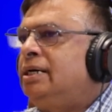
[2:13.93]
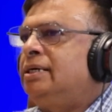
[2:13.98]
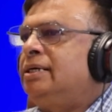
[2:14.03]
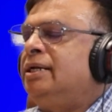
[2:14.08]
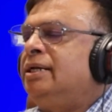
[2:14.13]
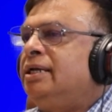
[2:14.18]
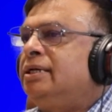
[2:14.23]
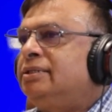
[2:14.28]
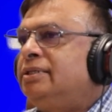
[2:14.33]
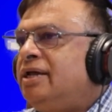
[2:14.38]

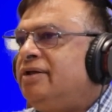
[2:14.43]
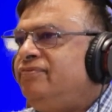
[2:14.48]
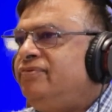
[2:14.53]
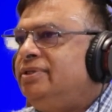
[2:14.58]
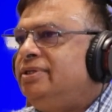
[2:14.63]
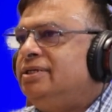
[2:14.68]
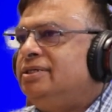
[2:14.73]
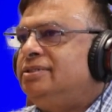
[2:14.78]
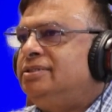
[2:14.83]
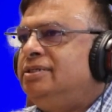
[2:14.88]
collect the
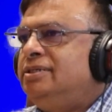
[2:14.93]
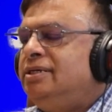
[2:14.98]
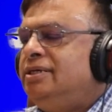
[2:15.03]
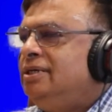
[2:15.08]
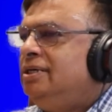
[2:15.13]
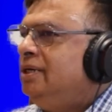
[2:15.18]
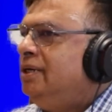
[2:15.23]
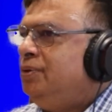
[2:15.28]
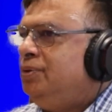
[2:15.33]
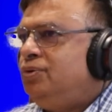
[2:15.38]
evidence.
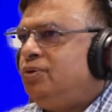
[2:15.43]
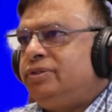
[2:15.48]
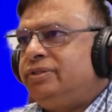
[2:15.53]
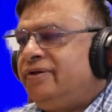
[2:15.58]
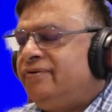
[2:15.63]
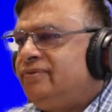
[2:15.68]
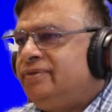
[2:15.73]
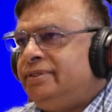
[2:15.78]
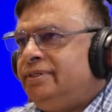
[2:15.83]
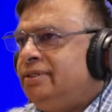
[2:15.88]
You don't
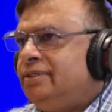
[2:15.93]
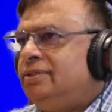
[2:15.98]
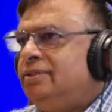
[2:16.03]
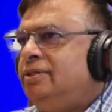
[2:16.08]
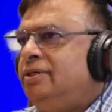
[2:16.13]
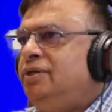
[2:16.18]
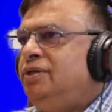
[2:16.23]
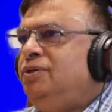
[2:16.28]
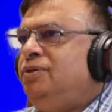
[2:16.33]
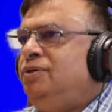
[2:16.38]
have the
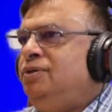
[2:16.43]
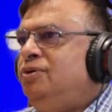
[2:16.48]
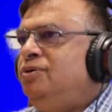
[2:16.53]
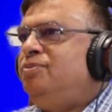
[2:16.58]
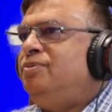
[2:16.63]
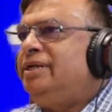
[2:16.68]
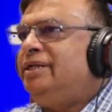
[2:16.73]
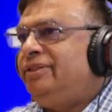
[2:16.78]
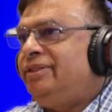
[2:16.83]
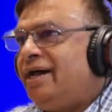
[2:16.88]

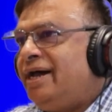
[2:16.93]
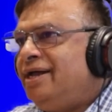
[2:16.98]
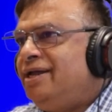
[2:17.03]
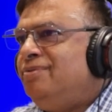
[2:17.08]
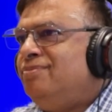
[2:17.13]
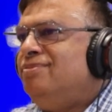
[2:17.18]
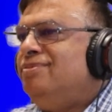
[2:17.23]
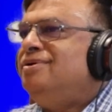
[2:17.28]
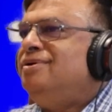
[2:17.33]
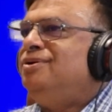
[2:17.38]
human
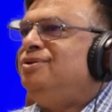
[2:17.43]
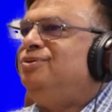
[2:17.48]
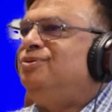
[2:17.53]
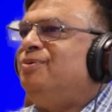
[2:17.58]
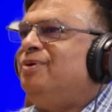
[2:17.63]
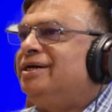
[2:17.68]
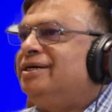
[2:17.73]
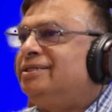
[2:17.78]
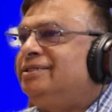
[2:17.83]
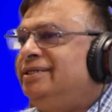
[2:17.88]
time
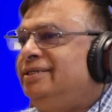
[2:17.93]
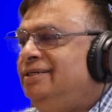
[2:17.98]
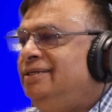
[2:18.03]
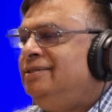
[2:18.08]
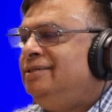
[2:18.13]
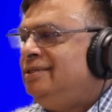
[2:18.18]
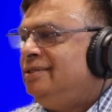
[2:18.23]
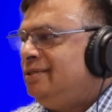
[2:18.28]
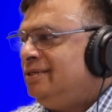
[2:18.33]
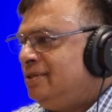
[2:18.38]
to actually
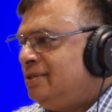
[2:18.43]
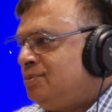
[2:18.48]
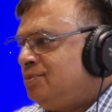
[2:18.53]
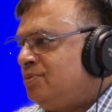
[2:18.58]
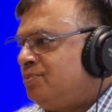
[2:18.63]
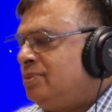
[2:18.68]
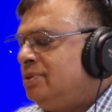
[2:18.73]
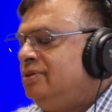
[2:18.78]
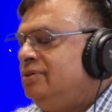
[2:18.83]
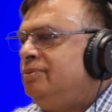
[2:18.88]

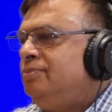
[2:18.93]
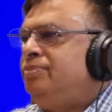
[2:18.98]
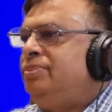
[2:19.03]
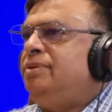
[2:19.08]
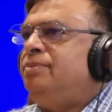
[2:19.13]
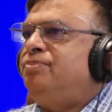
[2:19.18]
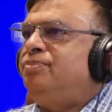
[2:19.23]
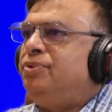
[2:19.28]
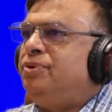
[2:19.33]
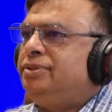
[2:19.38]

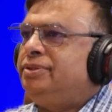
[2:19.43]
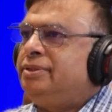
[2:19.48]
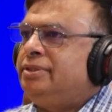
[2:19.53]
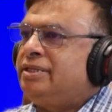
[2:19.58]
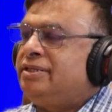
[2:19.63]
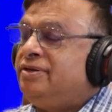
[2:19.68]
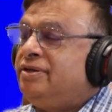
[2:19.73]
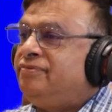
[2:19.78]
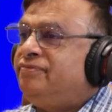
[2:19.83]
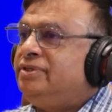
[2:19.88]
pinpoint
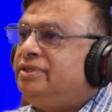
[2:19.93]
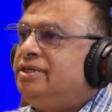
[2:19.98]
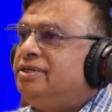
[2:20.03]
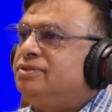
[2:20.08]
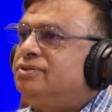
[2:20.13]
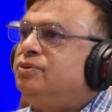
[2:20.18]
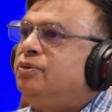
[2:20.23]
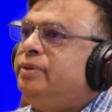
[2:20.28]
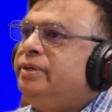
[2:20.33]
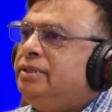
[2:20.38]
the
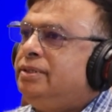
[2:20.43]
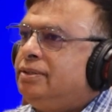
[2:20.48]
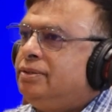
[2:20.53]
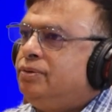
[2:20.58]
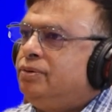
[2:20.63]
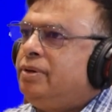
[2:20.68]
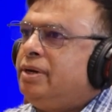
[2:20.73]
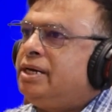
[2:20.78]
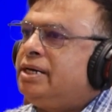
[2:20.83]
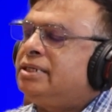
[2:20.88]
evidence. So we
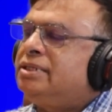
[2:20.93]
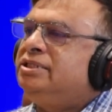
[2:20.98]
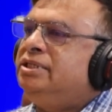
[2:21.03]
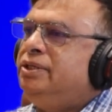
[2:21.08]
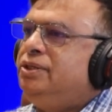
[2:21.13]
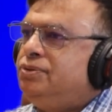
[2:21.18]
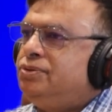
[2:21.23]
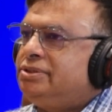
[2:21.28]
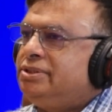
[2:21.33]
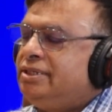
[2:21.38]
are actually
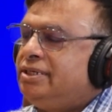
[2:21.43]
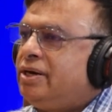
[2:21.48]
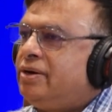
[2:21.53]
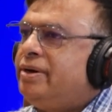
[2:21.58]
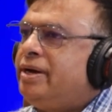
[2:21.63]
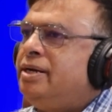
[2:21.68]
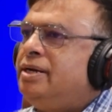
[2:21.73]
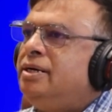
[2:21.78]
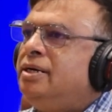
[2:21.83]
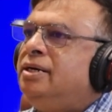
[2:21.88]
using now
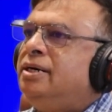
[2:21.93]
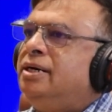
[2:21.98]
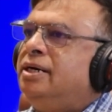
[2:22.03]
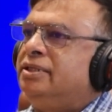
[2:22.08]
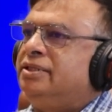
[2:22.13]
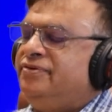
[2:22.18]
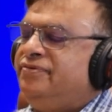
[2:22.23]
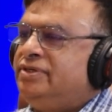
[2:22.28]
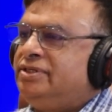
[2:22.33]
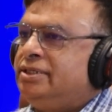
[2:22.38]

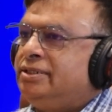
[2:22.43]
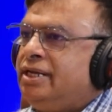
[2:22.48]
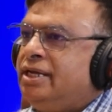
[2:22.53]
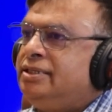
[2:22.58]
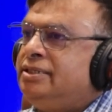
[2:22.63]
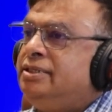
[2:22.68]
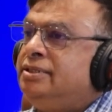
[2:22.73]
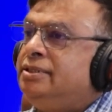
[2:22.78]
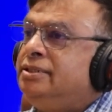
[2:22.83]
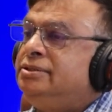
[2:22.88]
artificial
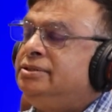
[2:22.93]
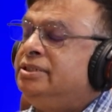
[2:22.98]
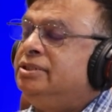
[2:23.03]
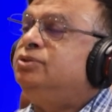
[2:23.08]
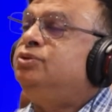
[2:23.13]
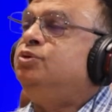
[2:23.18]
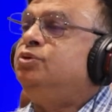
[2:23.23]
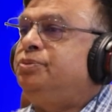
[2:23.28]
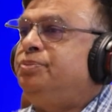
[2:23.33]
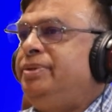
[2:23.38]

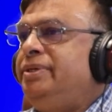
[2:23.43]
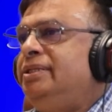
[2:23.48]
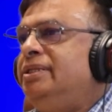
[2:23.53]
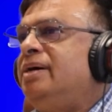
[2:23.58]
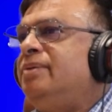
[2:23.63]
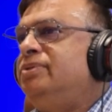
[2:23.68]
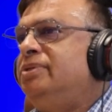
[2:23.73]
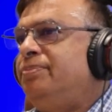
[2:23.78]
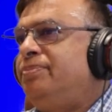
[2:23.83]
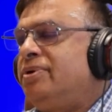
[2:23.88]
intelligence to speed
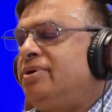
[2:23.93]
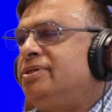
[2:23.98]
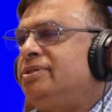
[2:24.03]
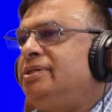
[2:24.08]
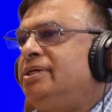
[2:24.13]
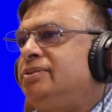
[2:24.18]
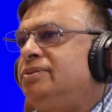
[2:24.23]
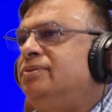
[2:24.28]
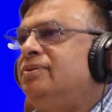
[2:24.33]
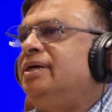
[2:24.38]
up the
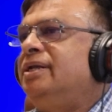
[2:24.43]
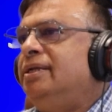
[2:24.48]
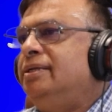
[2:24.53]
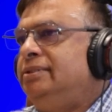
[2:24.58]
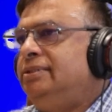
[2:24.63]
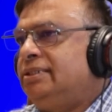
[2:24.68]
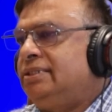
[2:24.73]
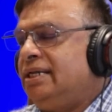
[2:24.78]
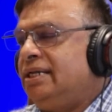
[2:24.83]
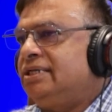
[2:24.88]
process,
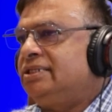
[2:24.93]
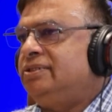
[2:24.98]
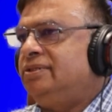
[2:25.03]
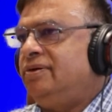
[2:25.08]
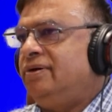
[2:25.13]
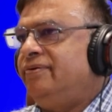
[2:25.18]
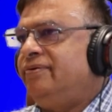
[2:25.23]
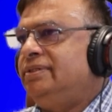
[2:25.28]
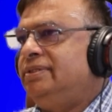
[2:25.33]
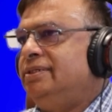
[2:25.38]
the collection
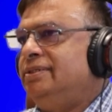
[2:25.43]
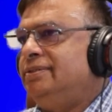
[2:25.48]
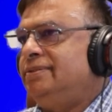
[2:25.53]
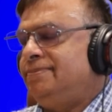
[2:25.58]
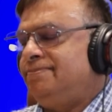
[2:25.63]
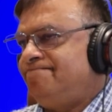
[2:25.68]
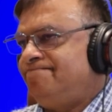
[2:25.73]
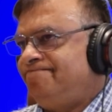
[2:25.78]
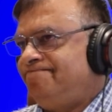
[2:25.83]
of evidence.